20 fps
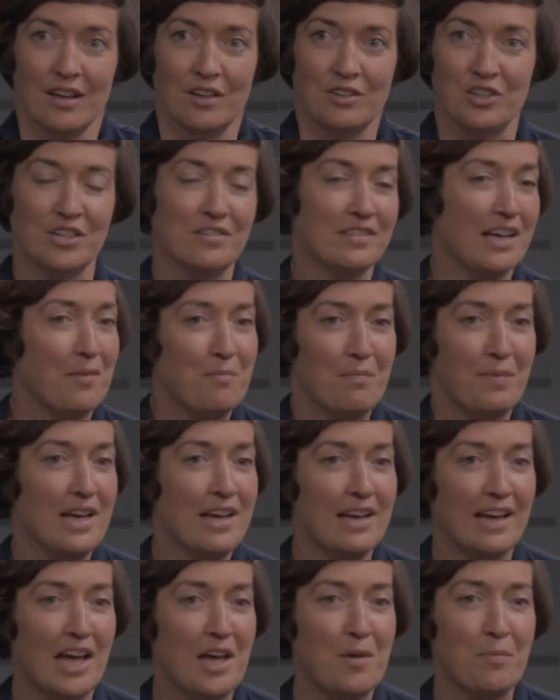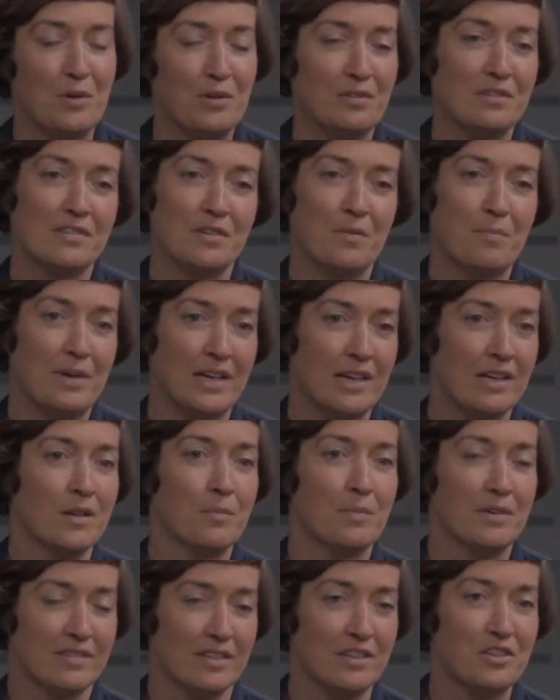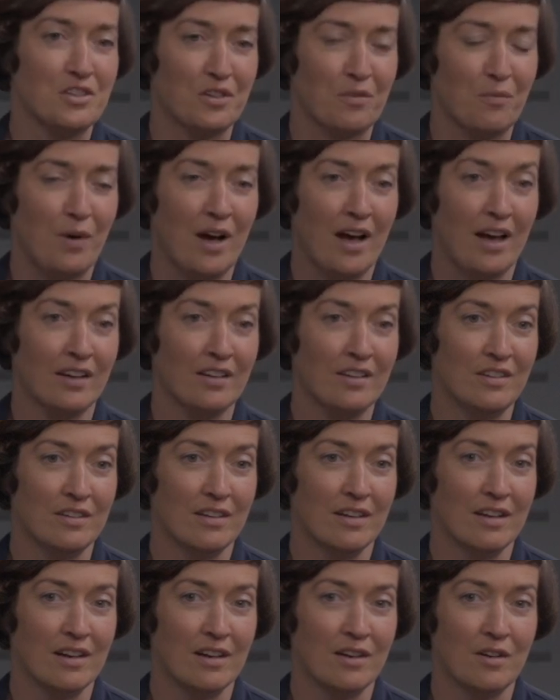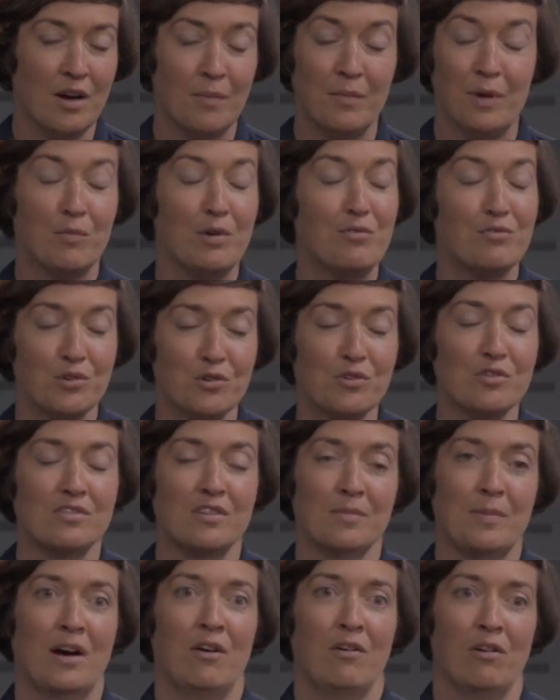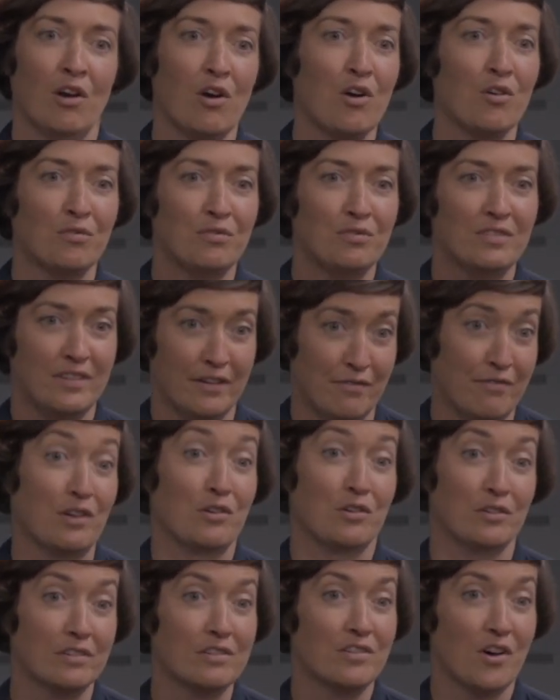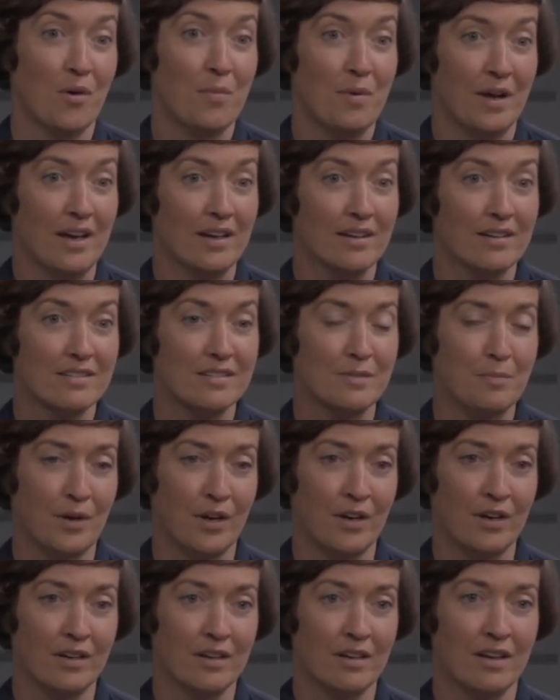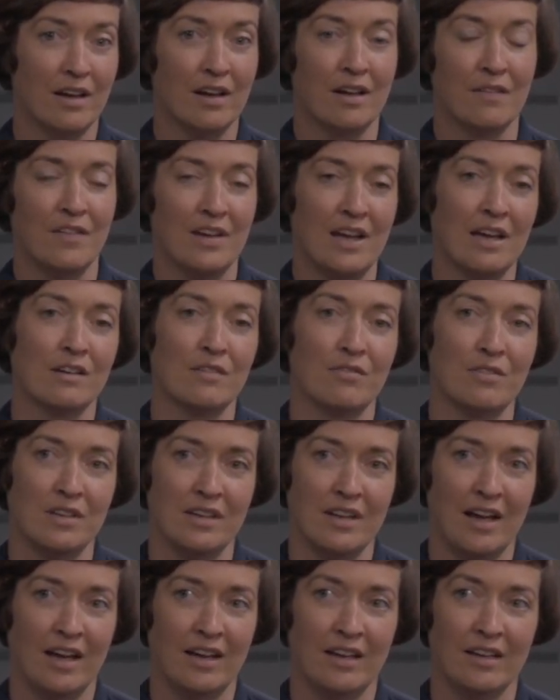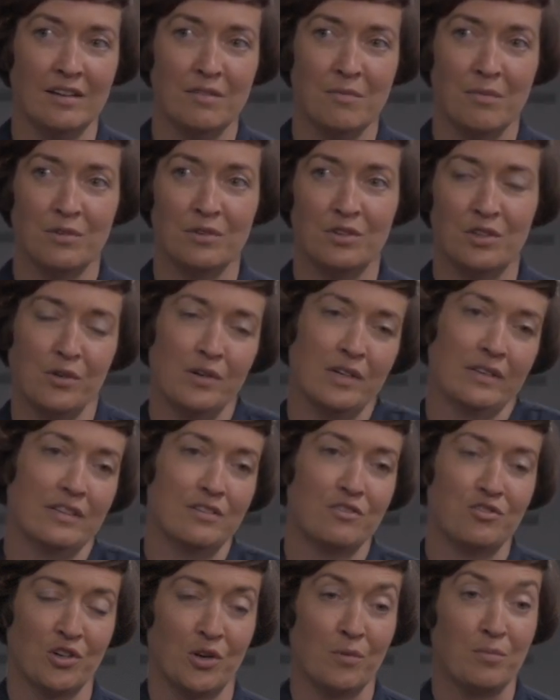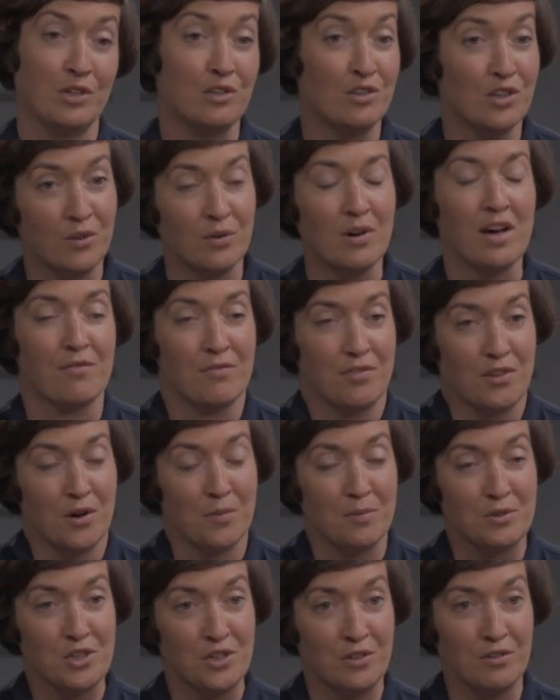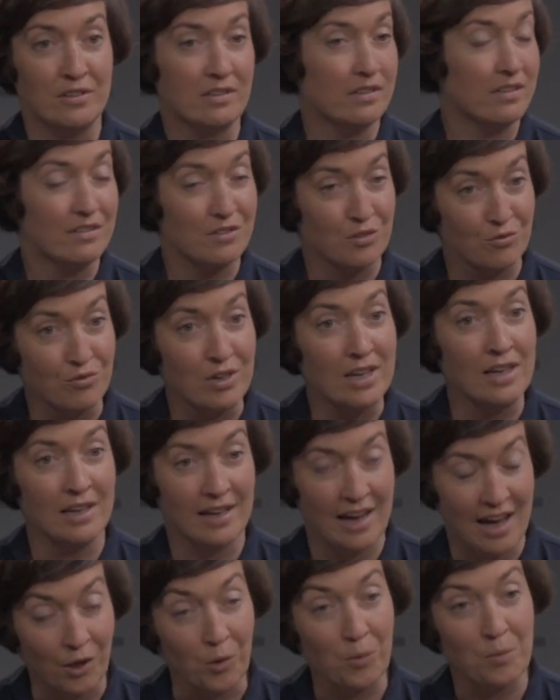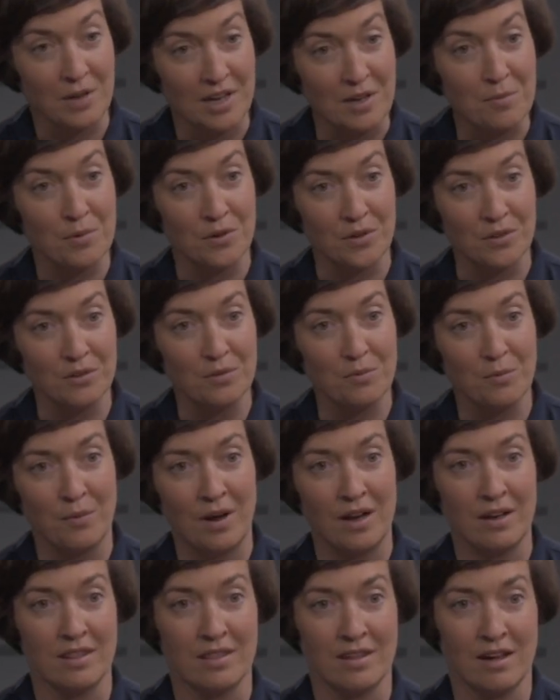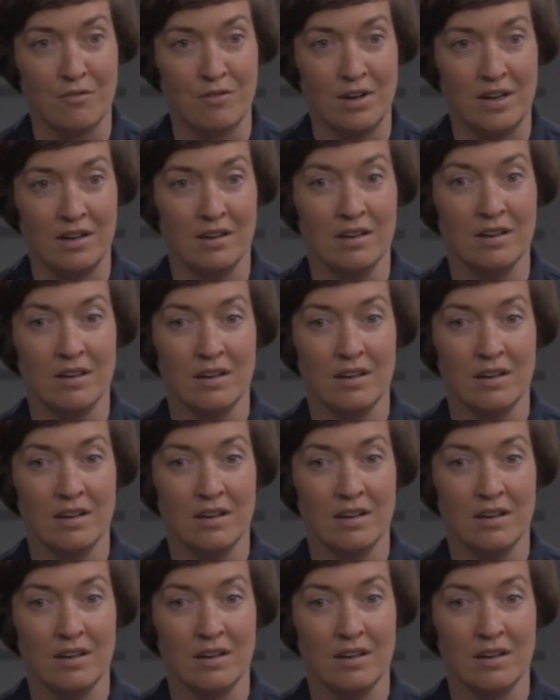just being able to be in a position where, I mean, we've talked about a lot of difficult topics, but at the end of the day, doing this job, you do have the opportunity to really help people when they're in